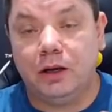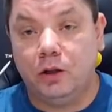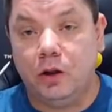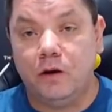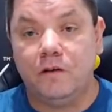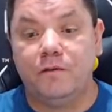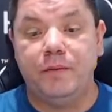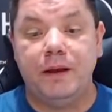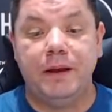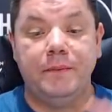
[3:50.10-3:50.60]
a
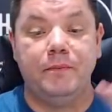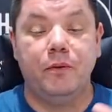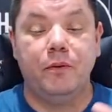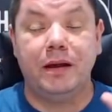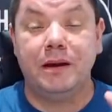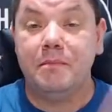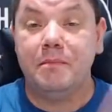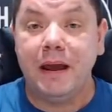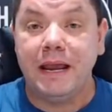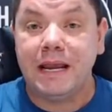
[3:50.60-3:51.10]
lot of people
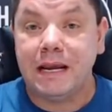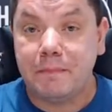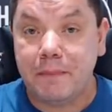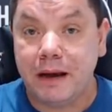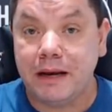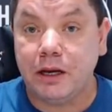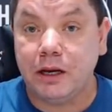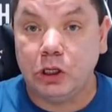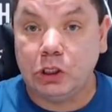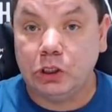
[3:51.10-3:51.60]
can make
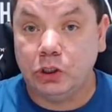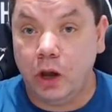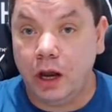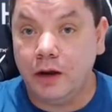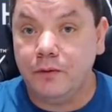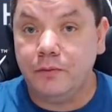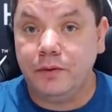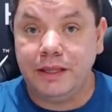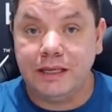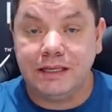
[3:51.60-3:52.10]
money
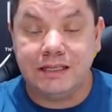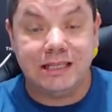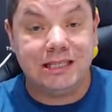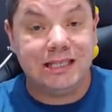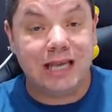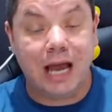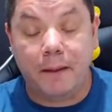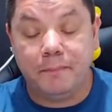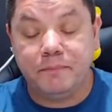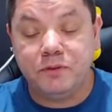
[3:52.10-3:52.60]
online with this.
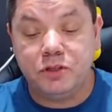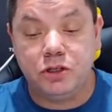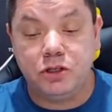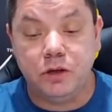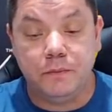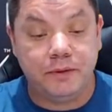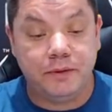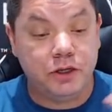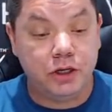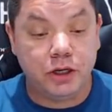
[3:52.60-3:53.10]
It's up to
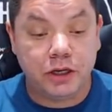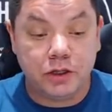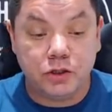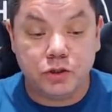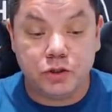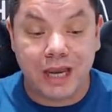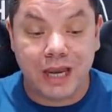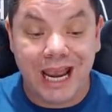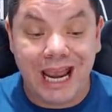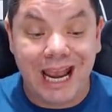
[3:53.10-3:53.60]
you, but you can
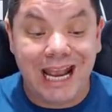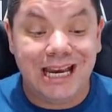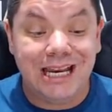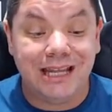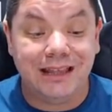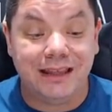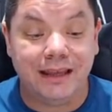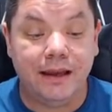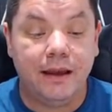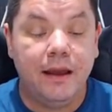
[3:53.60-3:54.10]
do
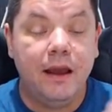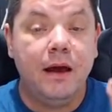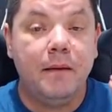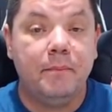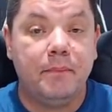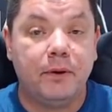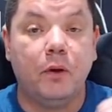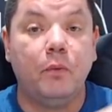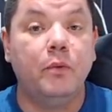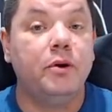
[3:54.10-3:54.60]
anything.
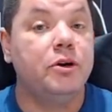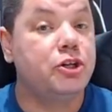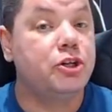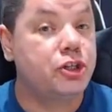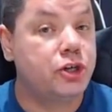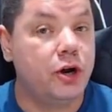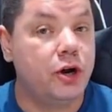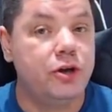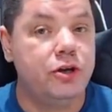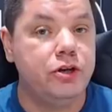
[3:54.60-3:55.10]
But I want to
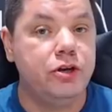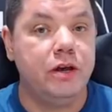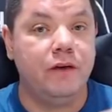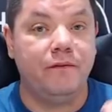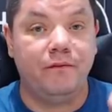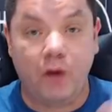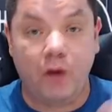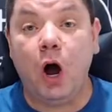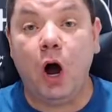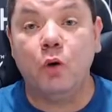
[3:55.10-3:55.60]
show you,
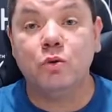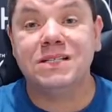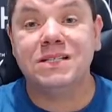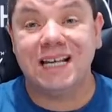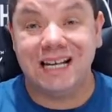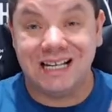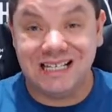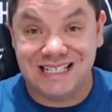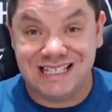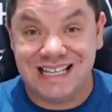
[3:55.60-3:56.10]
if I was
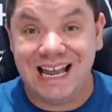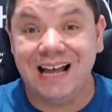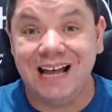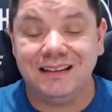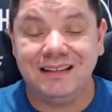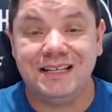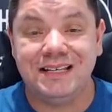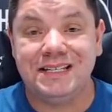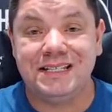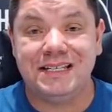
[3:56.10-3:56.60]
going to
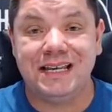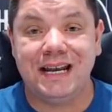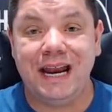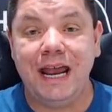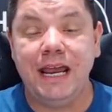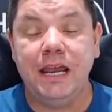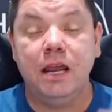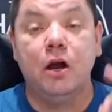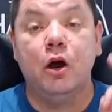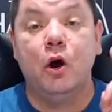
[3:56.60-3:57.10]
start this
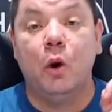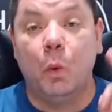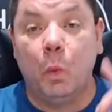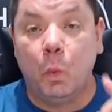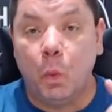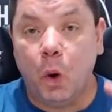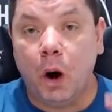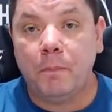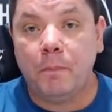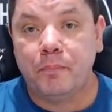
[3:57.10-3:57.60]
today,
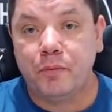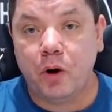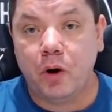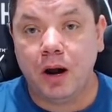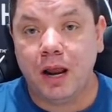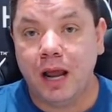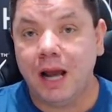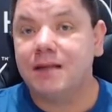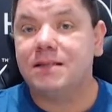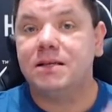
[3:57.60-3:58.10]
what
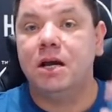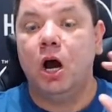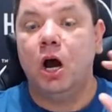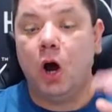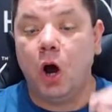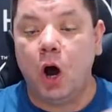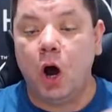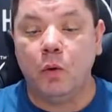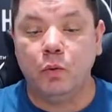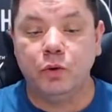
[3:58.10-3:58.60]
product
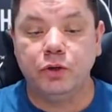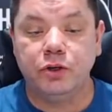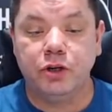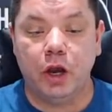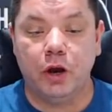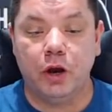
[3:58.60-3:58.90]
I would